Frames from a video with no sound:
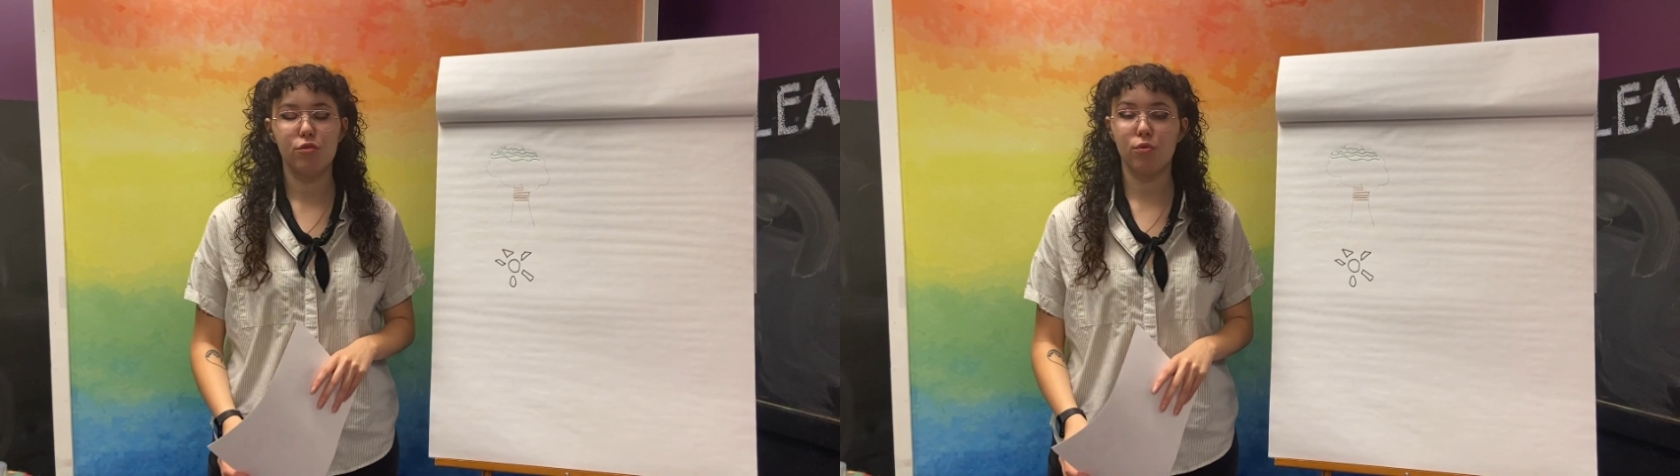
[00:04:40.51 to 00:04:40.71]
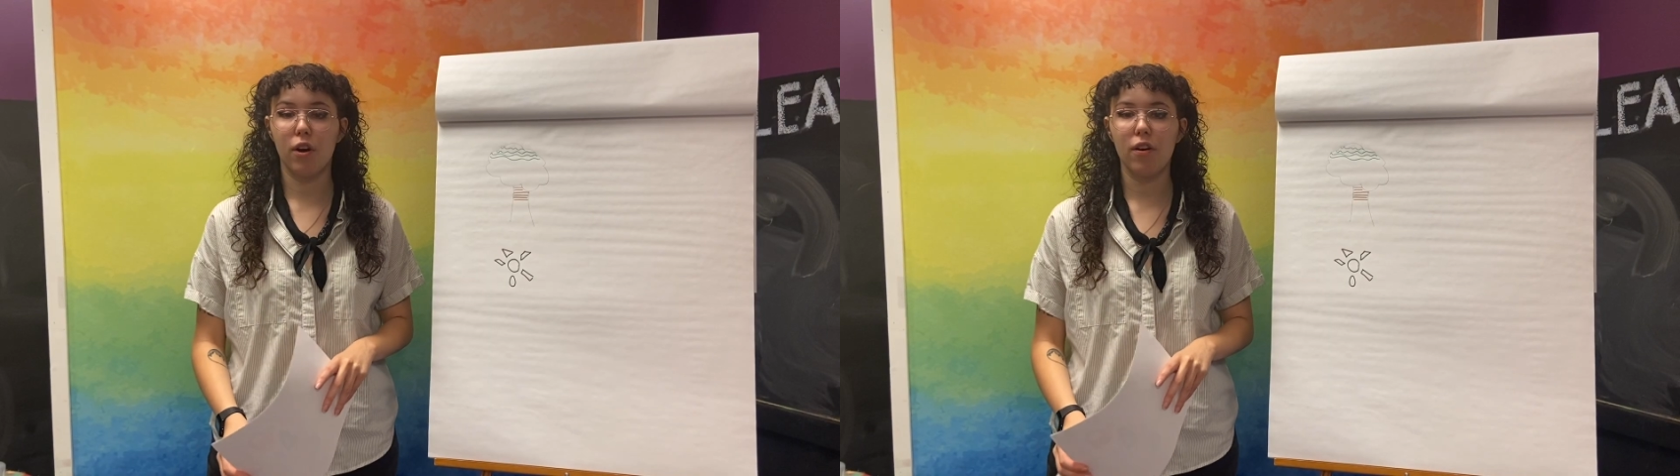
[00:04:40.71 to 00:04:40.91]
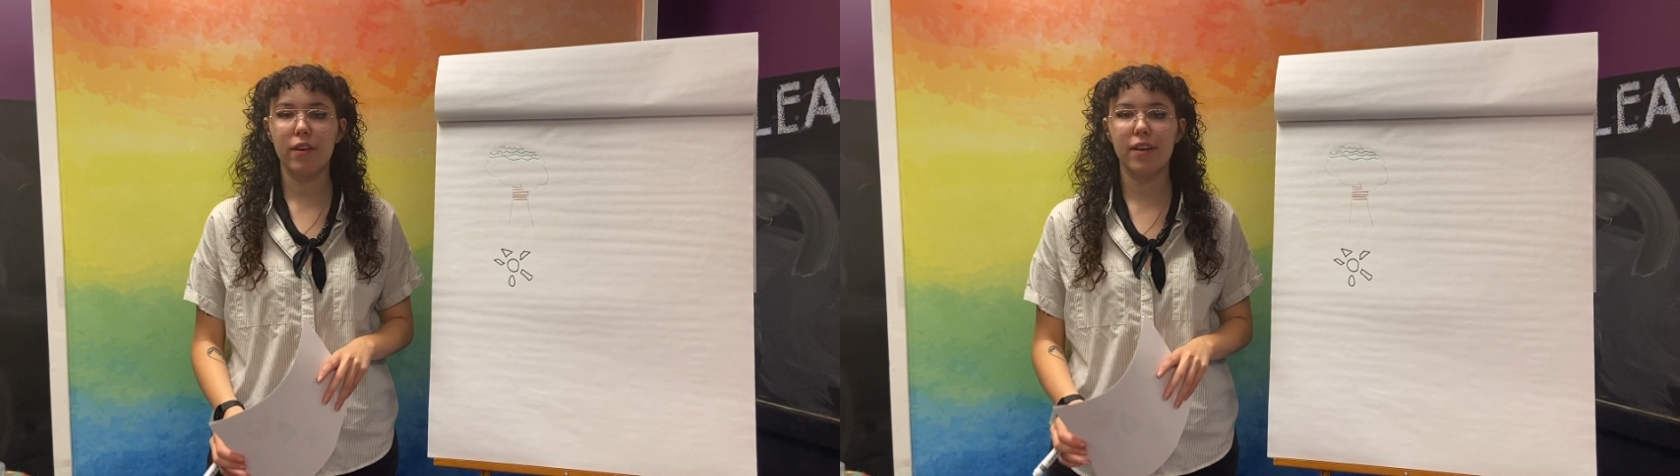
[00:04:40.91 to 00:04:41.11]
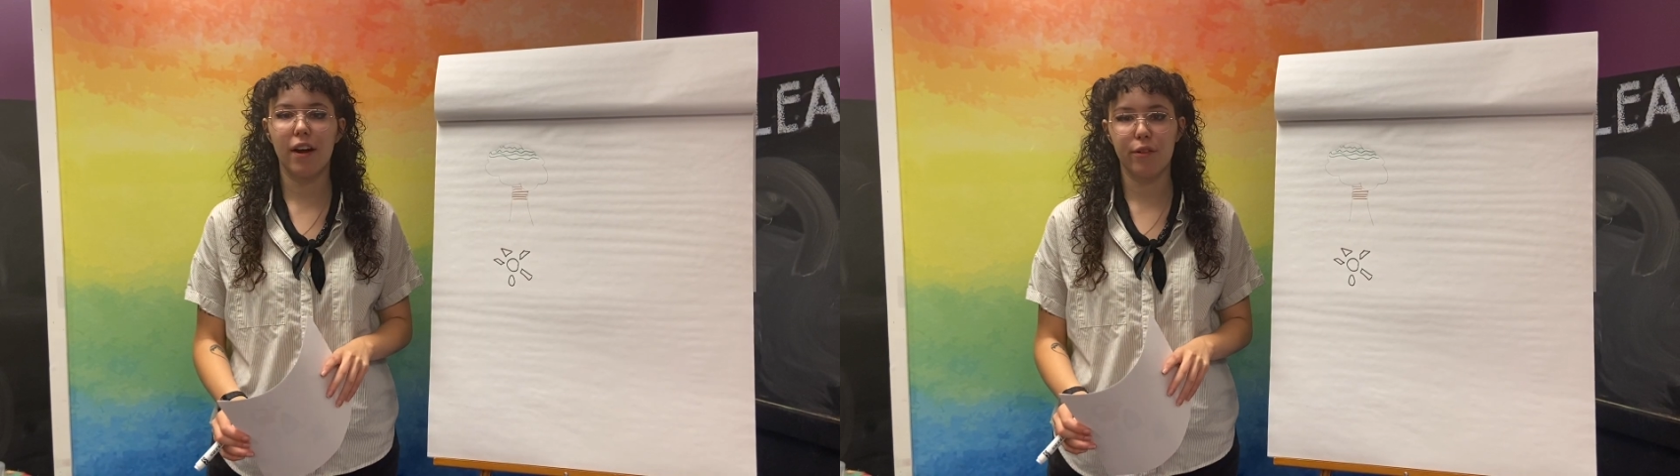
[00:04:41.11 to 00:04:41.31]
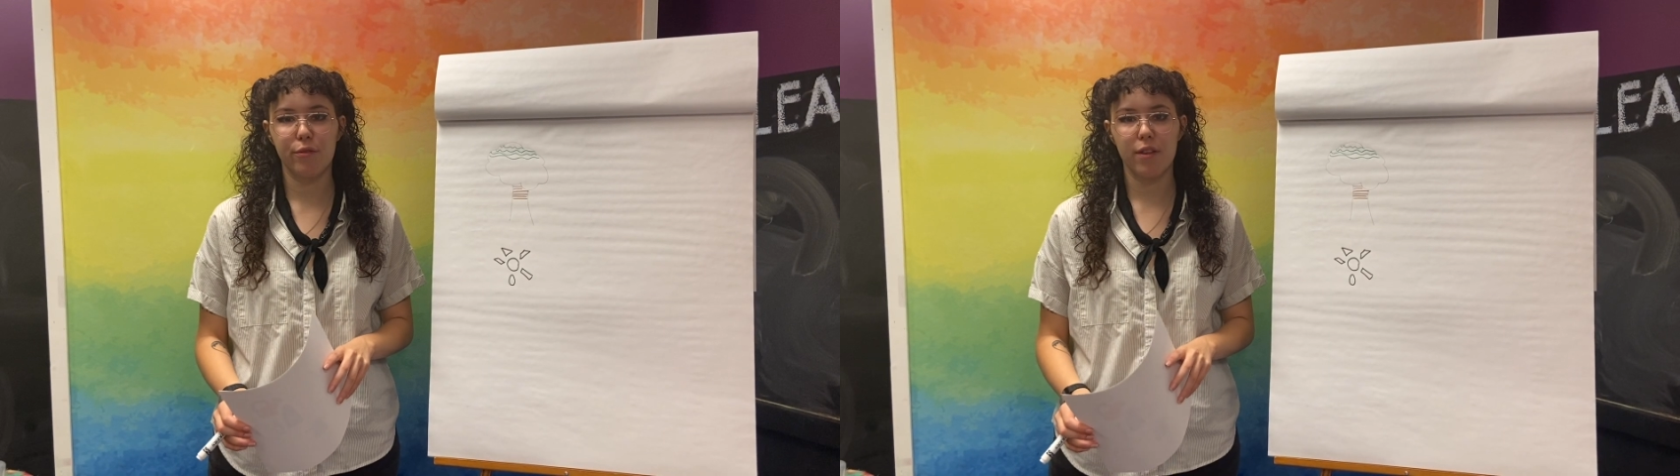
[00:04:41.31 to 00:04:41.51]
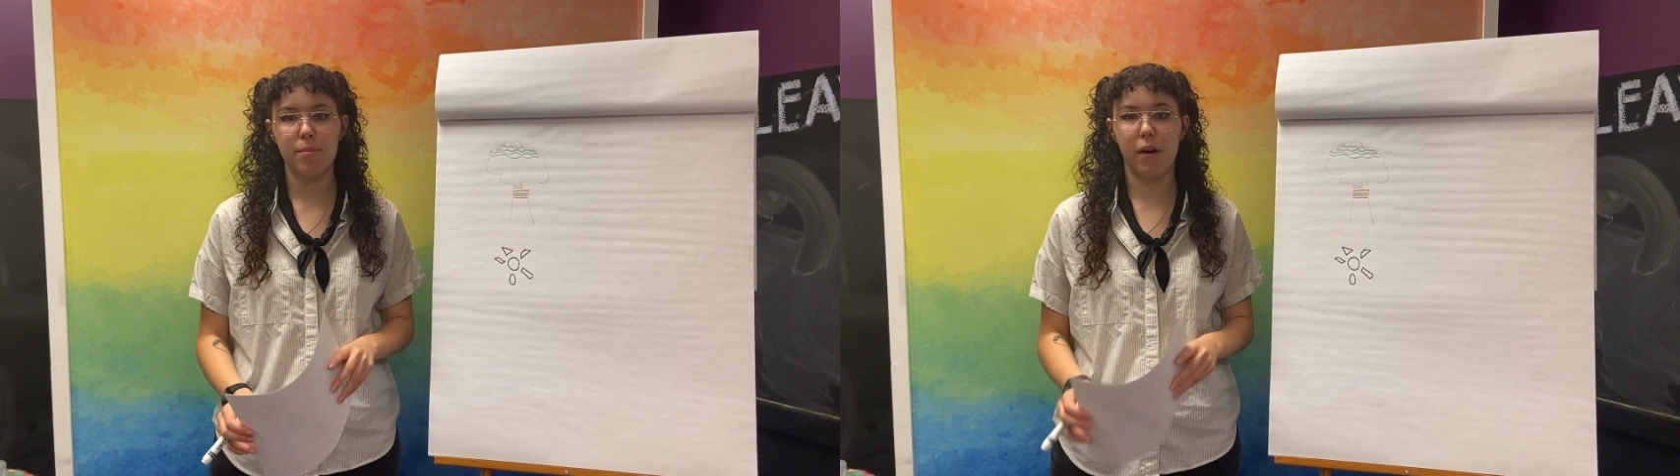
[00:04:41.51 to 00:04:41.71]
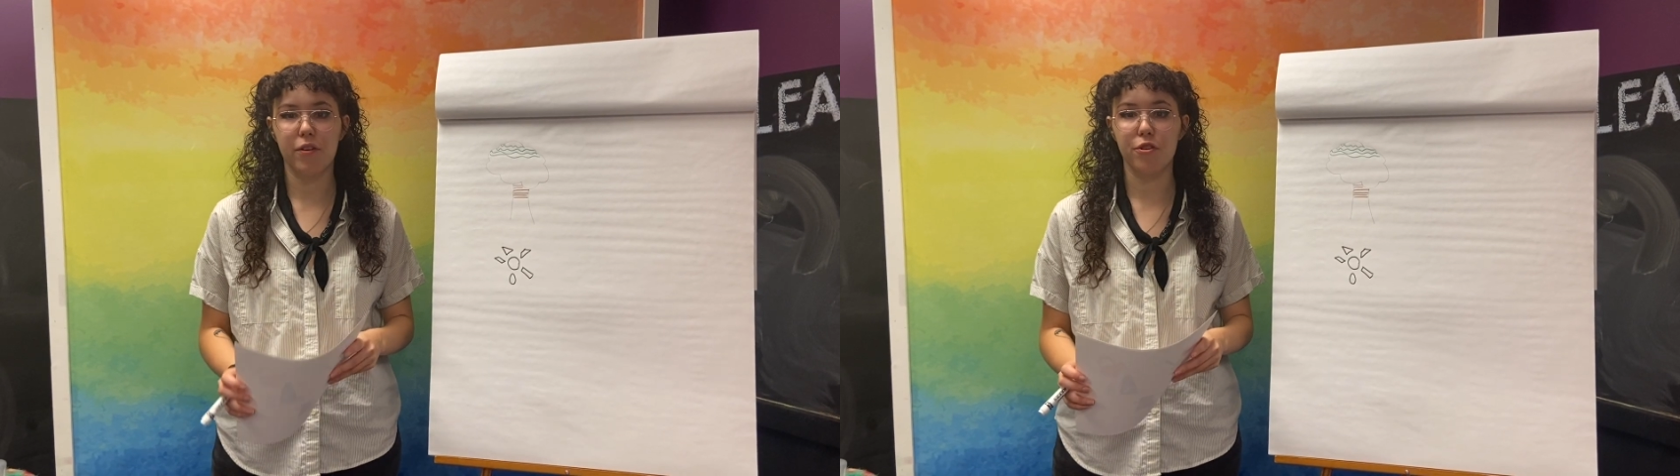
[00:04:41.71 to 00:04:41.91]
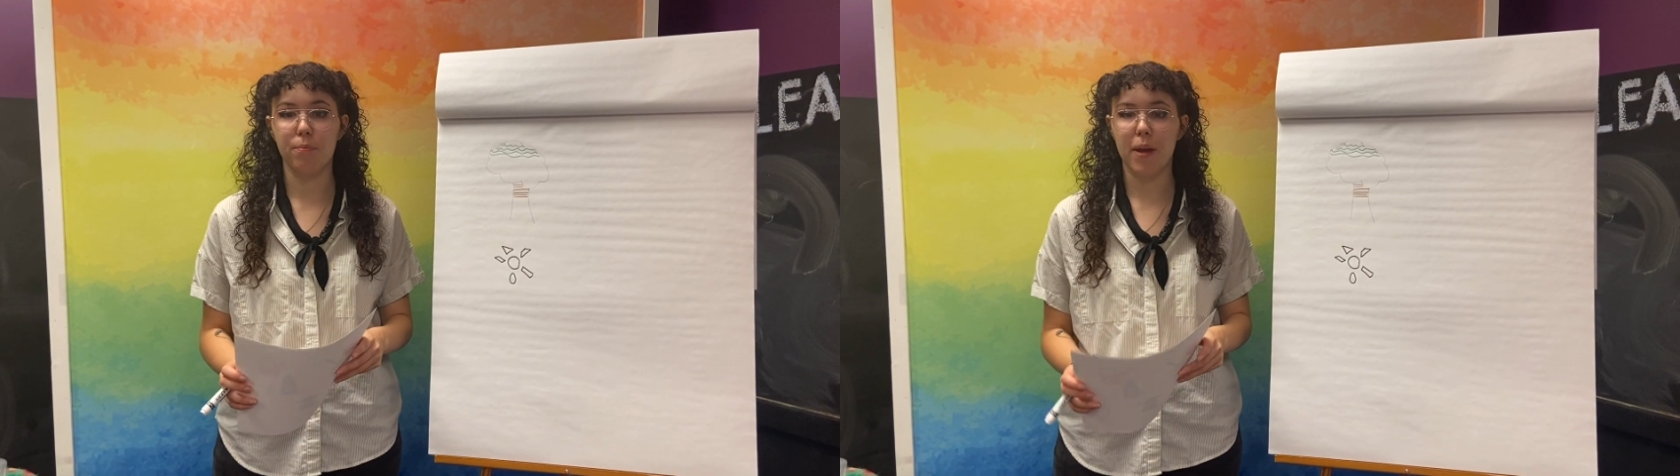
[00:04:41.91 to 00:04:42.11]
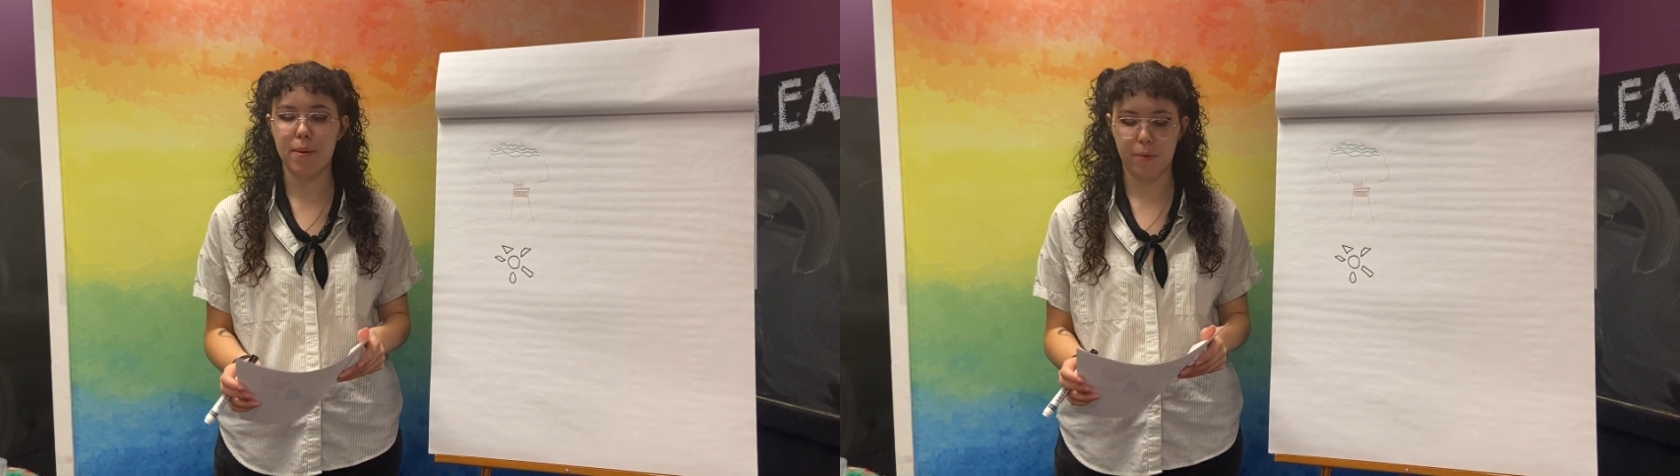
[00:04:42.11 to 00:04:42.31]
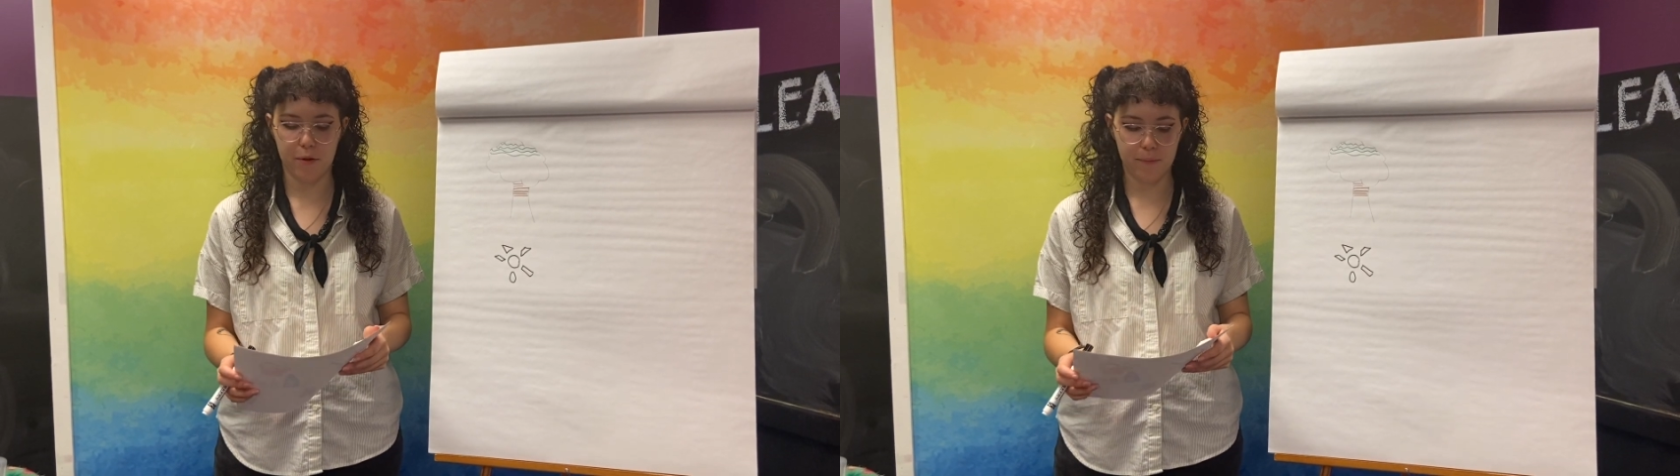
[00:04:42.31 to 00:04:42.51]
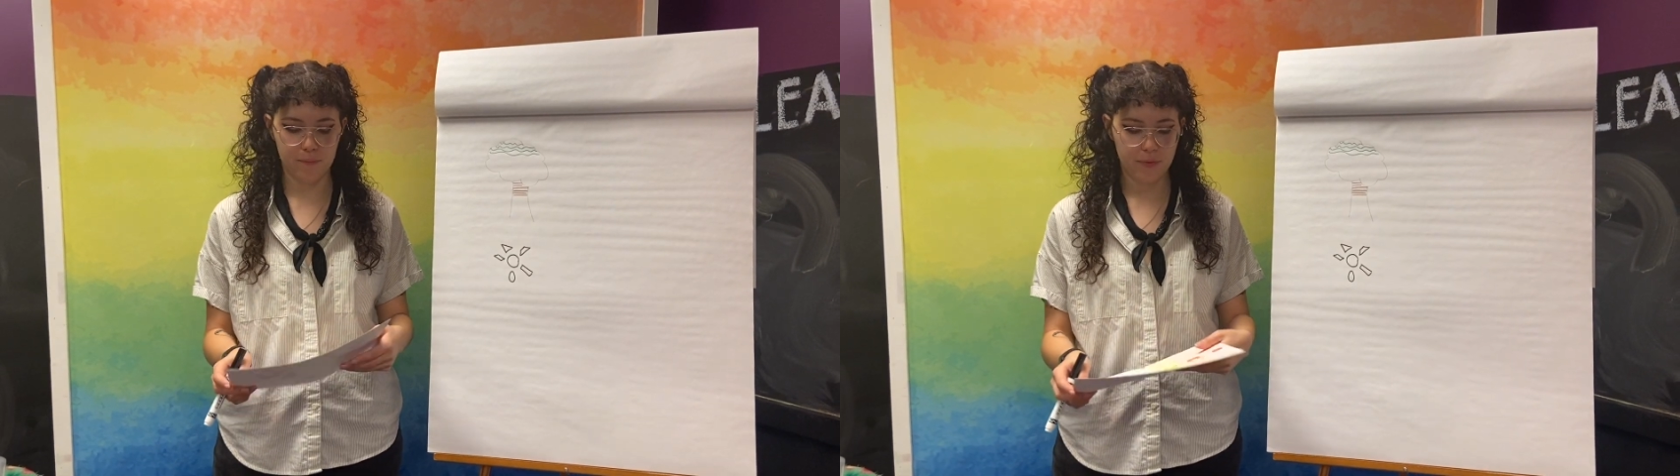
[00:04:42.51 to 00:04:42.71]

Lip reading: draw and color them on your paper.